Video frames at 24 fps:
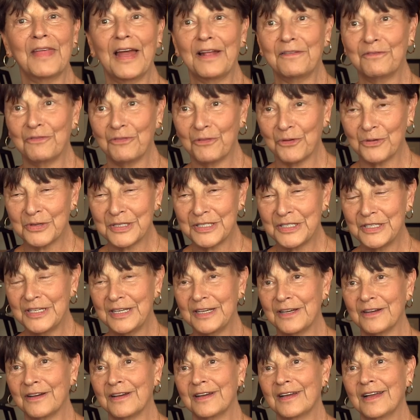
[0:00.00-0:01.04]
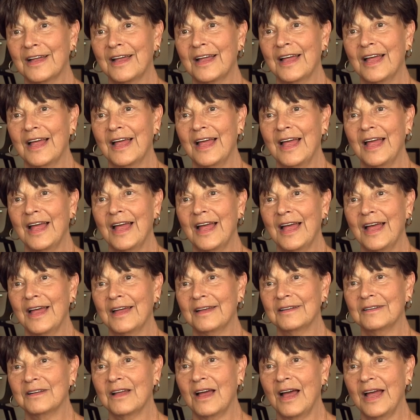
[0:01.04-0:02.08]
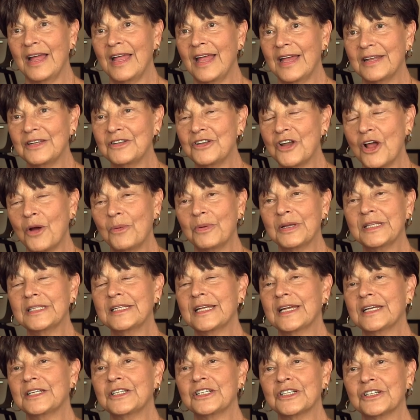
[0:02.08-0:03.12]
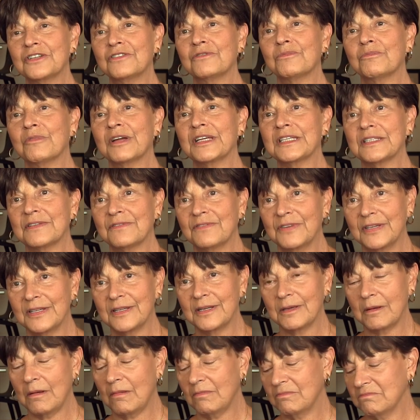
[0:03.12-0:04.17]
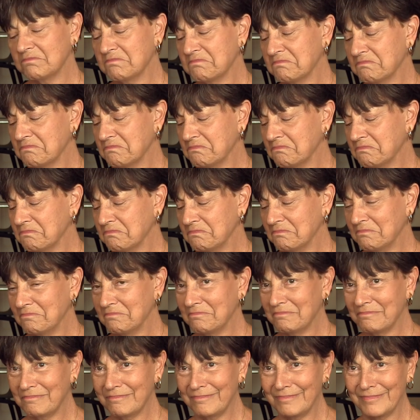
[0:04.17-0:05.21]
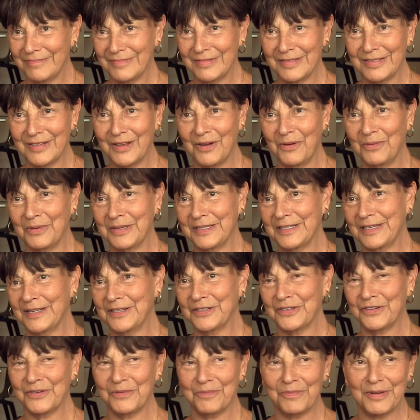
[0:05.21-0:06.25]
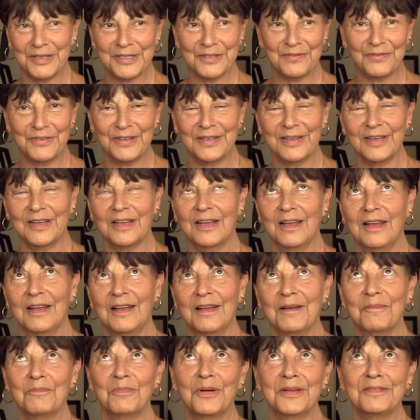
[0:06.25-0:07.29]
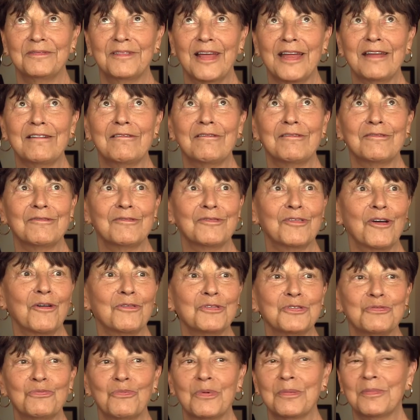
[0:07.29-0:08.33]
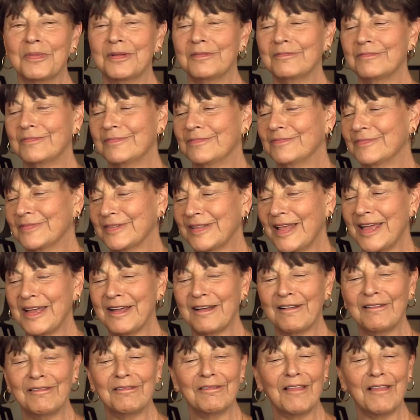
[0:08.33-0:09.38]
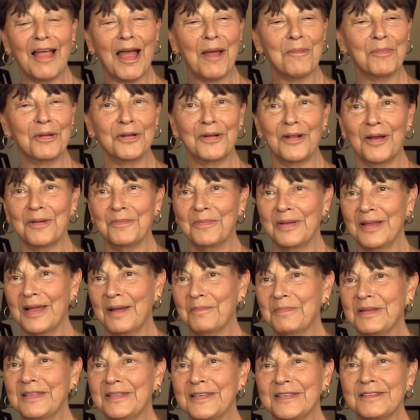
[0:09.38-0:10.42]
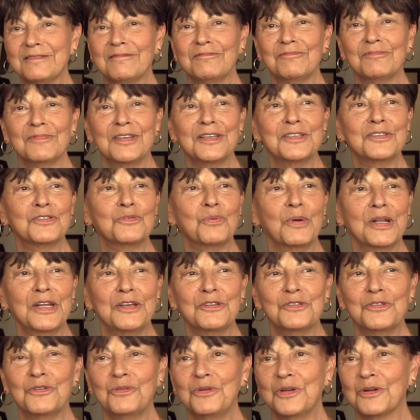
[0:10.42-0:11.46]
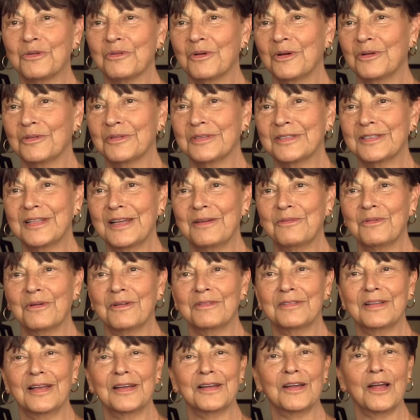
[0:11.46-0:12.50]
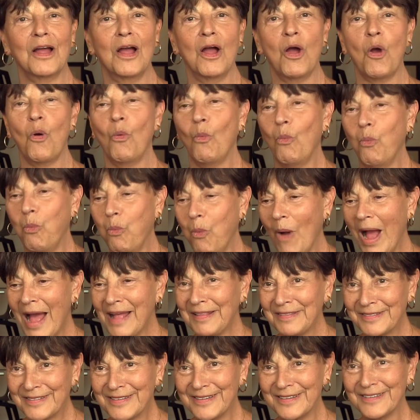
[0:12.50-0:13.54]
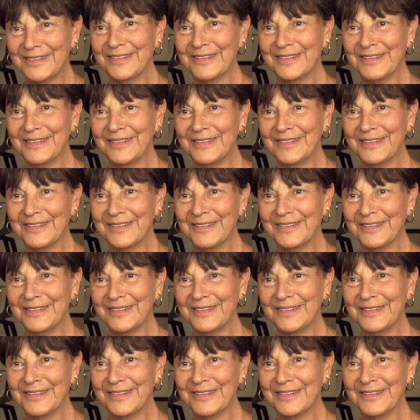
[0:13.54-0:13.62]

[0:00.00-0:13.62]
that first year, and I had no intention of breastfeeding. No intention of breastfeeding, but they those women they clamored on me. I mean, these these 22 year olds they were like what?